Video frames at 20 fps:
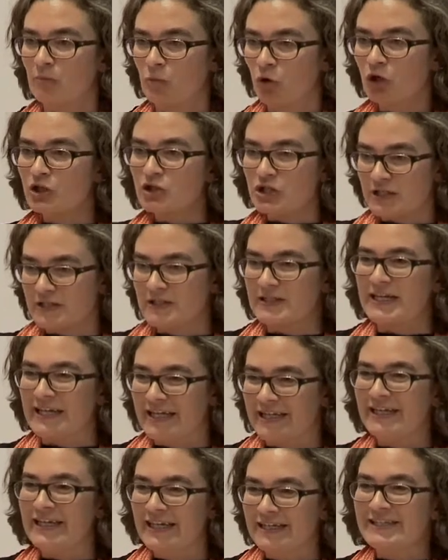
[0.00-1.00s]
not just
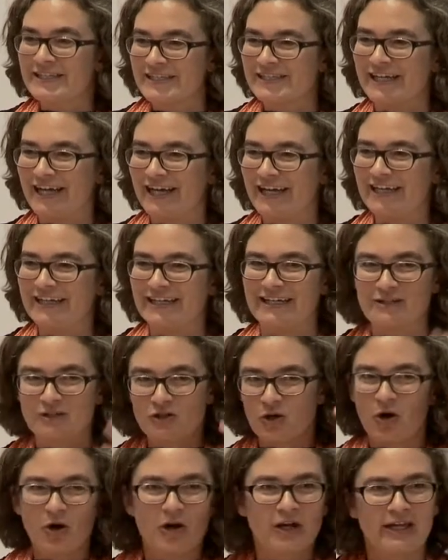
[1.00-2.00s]
staying inside and
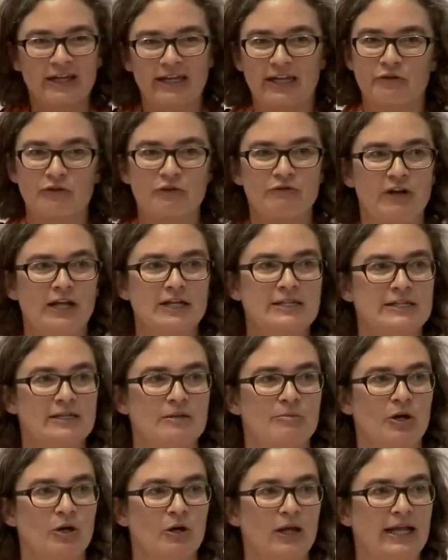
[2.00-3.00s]
talking and reflecting
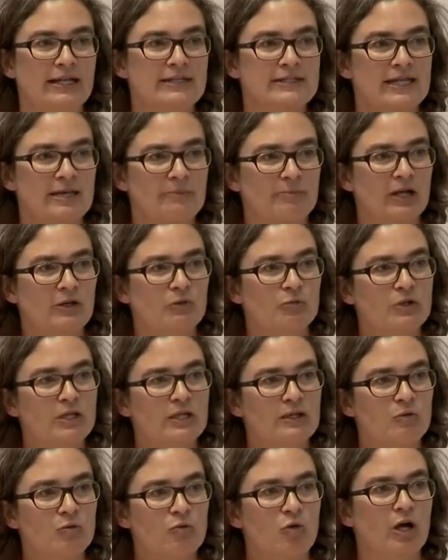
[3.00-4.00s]
about landscape, but
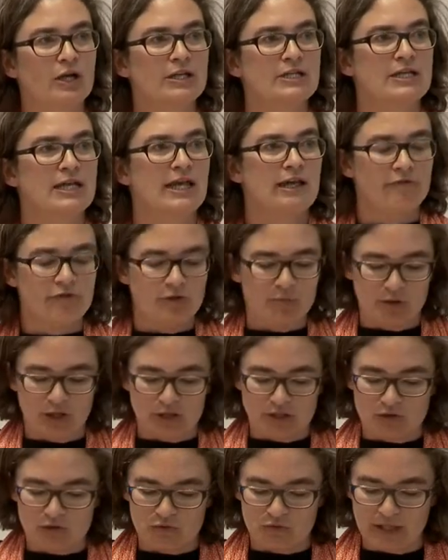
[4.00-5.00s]
we want
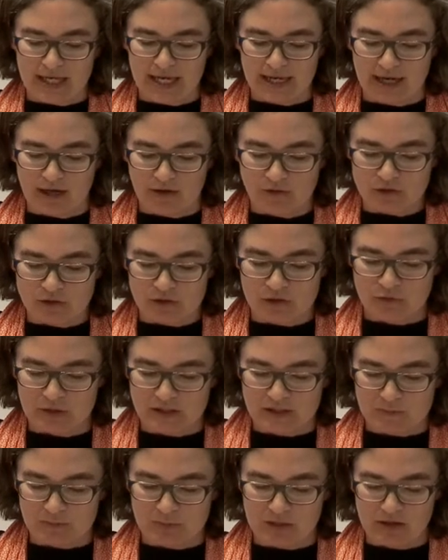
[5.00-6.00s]
everybody to get out, to
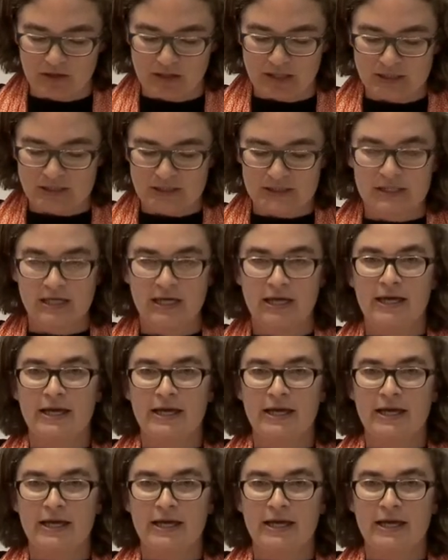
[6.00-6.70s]
experience,